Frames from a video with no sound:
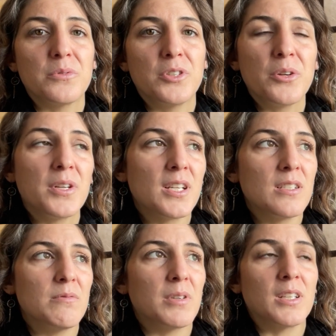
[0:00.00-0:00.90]

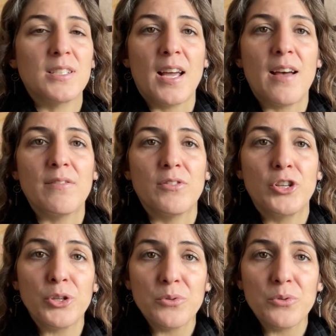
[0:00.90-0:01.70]
need really to have new